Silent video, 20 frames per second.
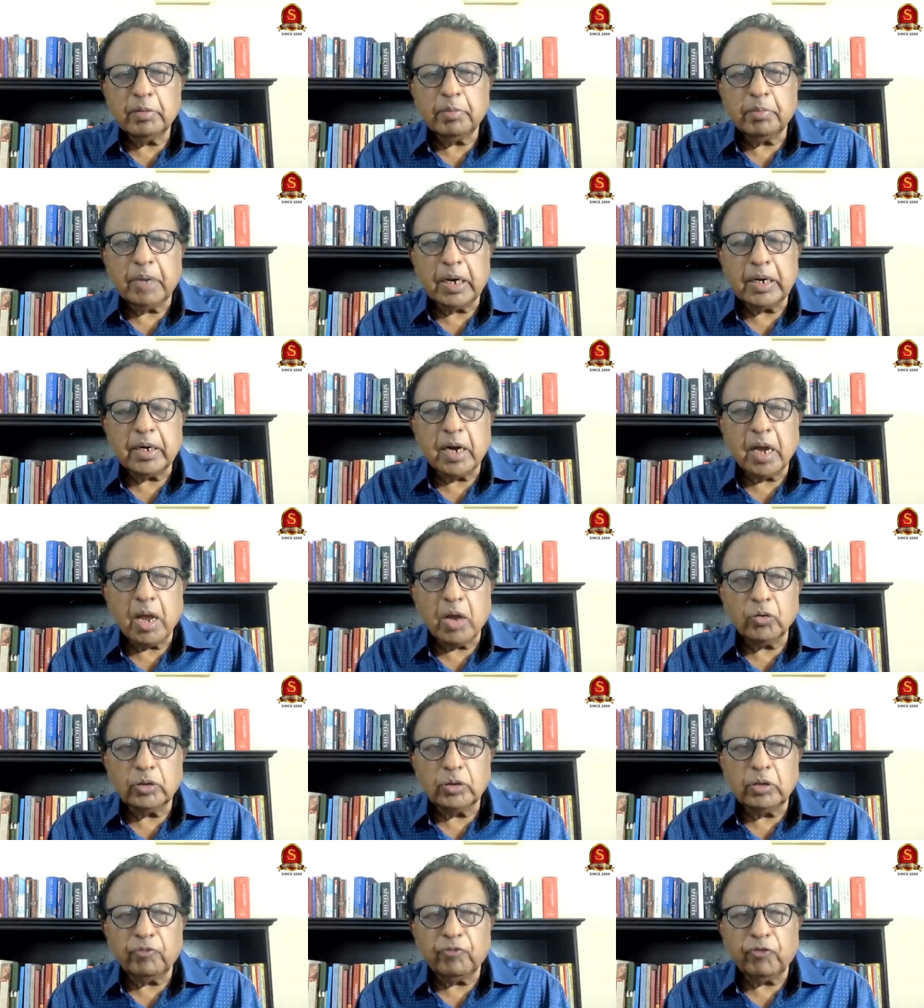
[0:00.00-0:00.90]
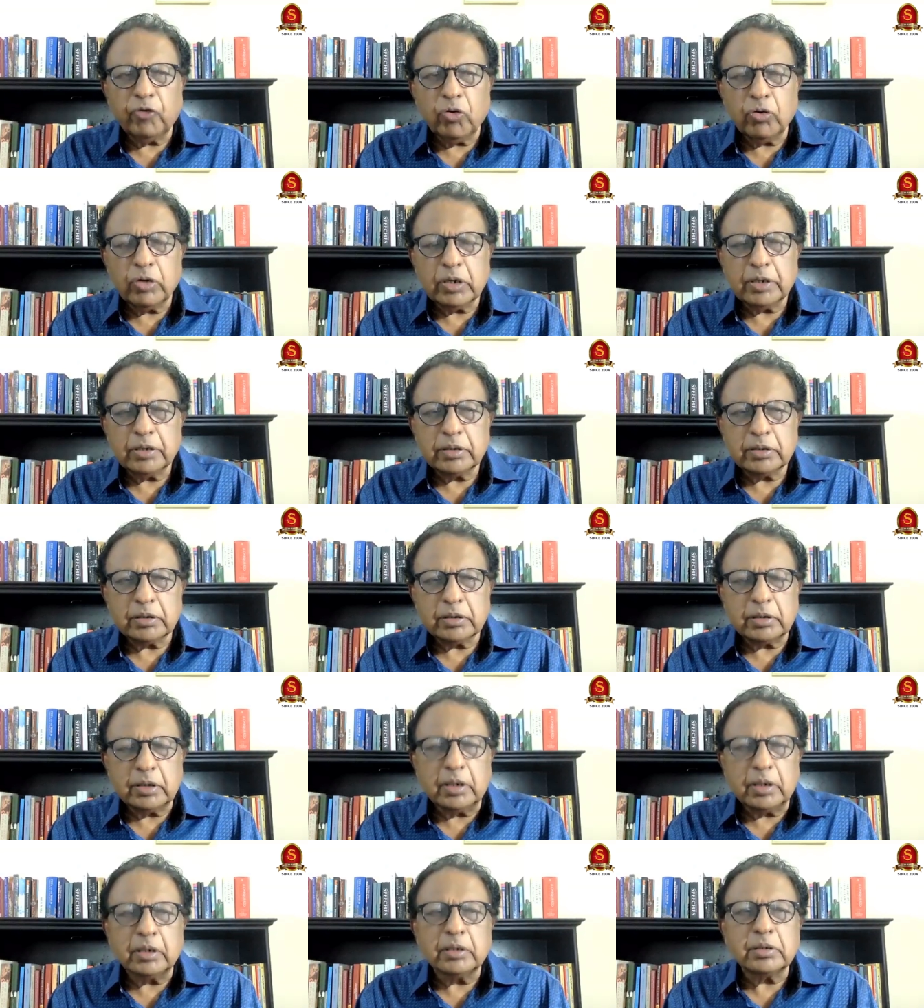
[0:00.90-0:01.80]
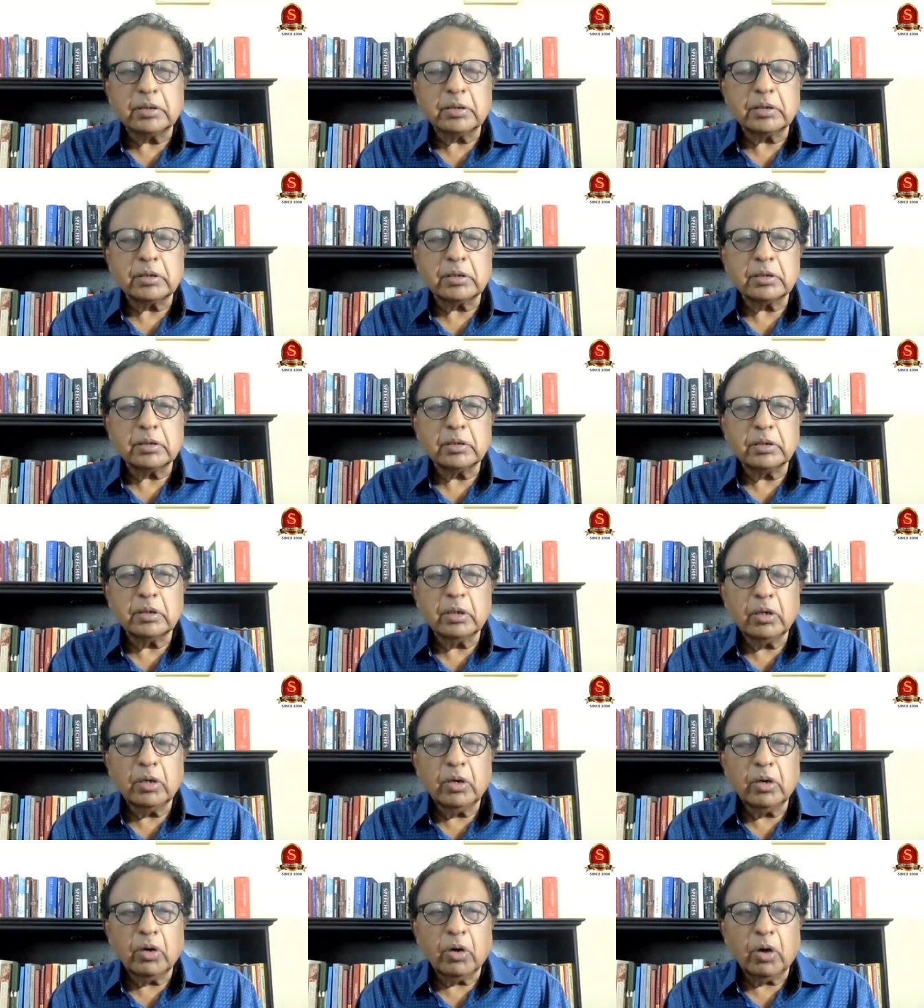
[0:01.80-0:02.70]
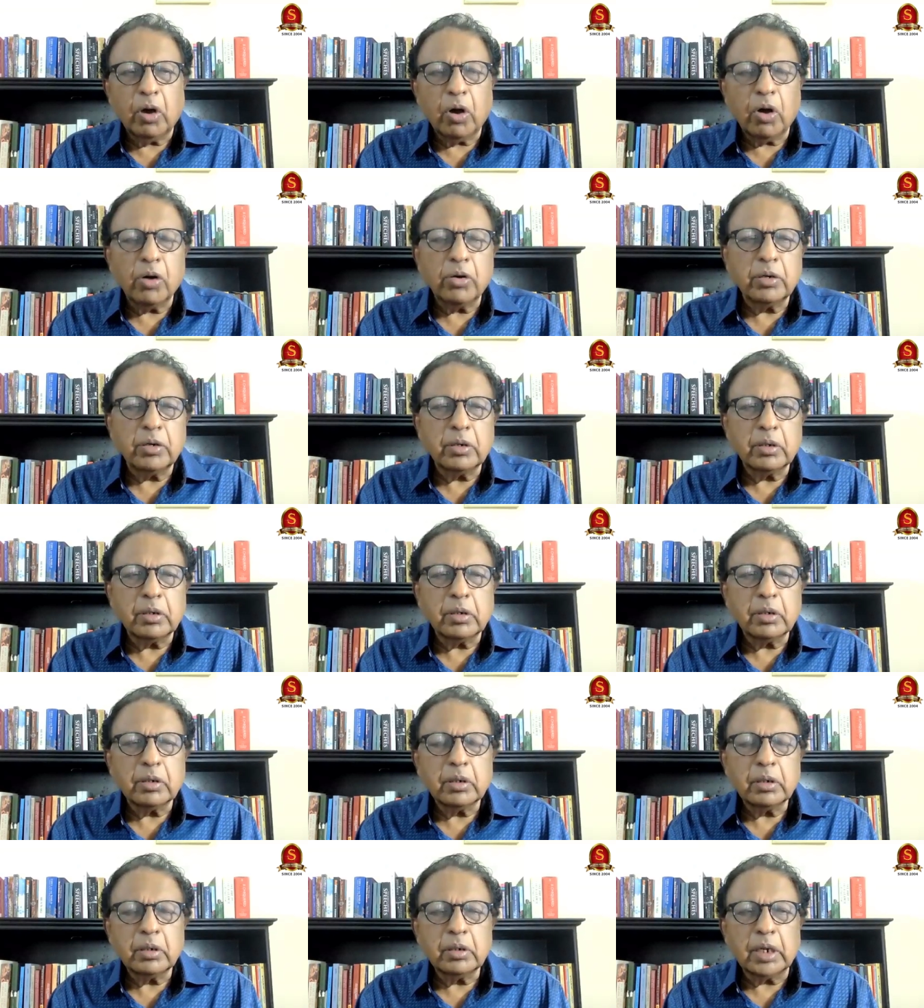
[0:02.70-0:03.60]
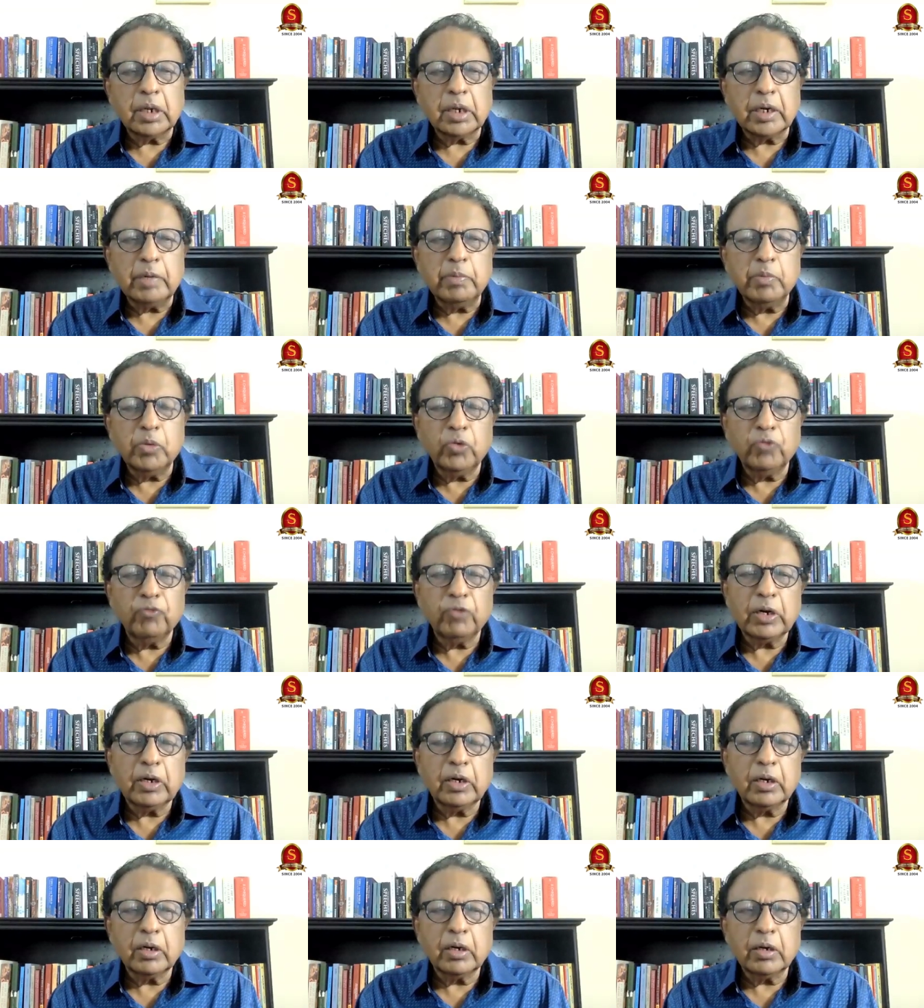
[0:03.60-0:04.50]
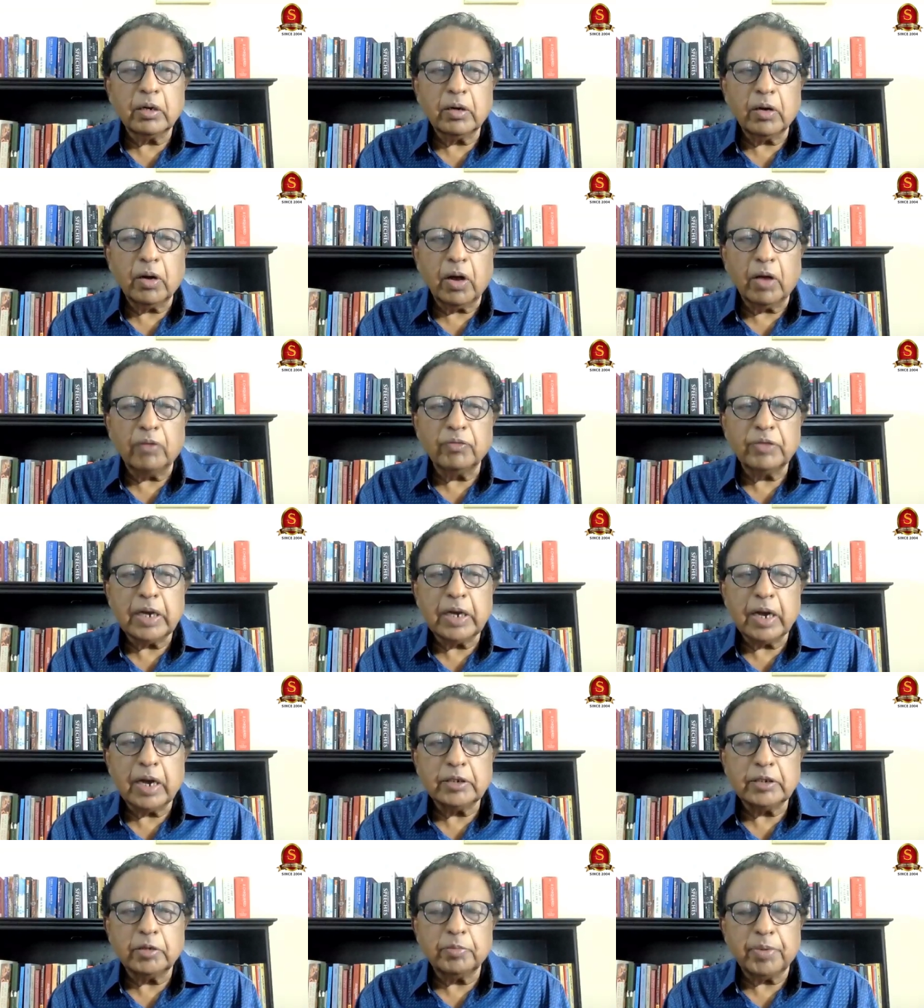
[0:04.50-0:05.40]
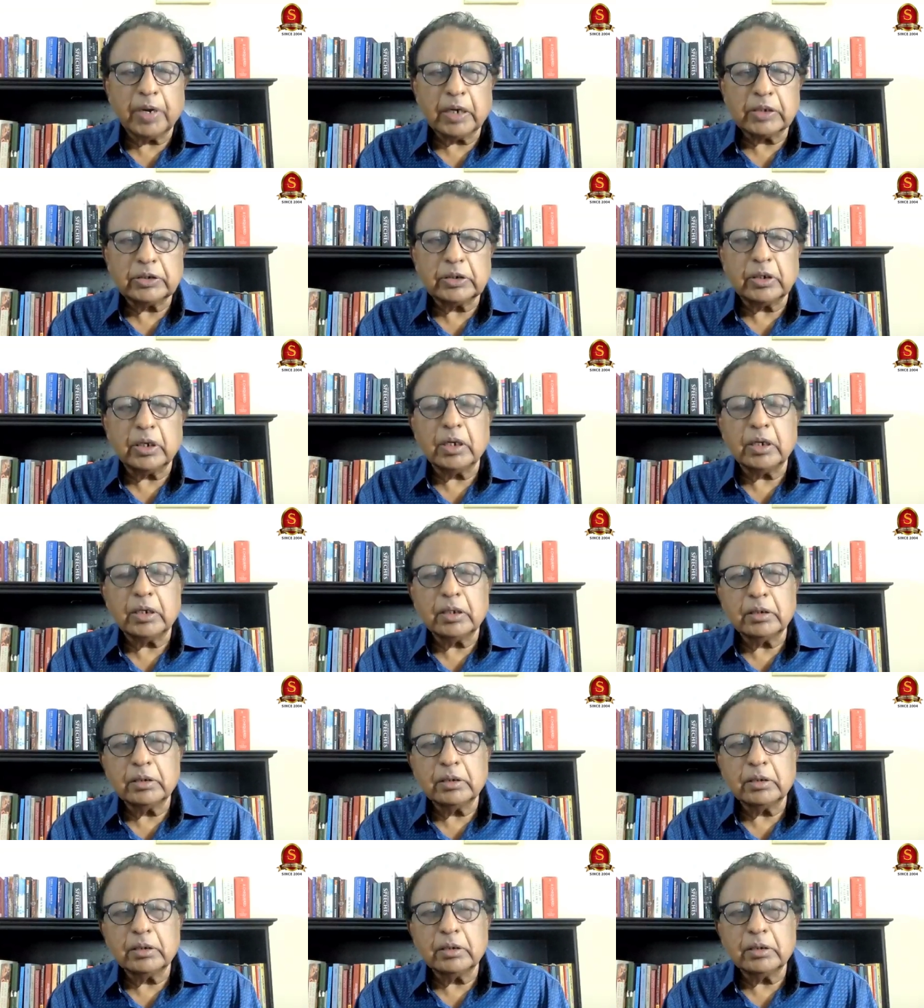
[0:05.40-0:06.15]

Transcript: but now the focus is on the removal of the Rajapaksa